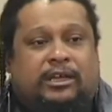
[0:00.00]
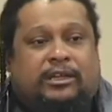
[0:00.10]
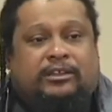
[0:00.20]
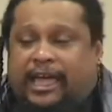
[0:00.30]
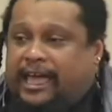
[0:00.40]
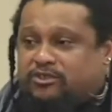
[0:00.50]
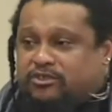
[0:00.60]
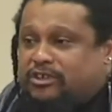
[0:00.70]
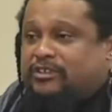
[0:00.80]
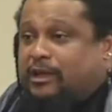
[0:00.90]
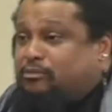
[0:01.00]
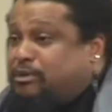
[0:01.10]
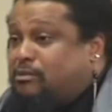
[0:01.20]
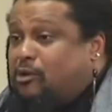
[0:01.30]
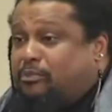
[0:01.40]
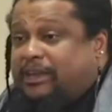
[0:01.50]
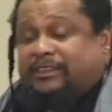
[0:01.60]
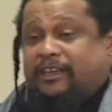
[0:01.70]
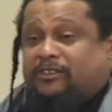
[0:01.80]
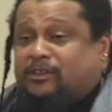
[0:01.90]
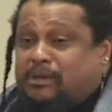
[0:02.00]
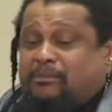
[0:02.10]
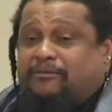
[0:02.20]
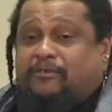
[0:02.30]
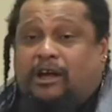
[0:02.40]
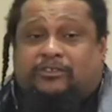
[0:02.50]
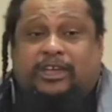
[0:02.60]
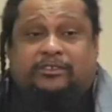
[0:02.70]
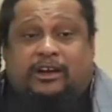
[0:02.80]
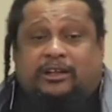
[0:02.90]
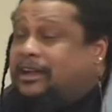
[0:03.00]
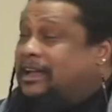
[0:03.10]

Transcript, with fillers: The estrogens that promote breast cancer and make my frog change color,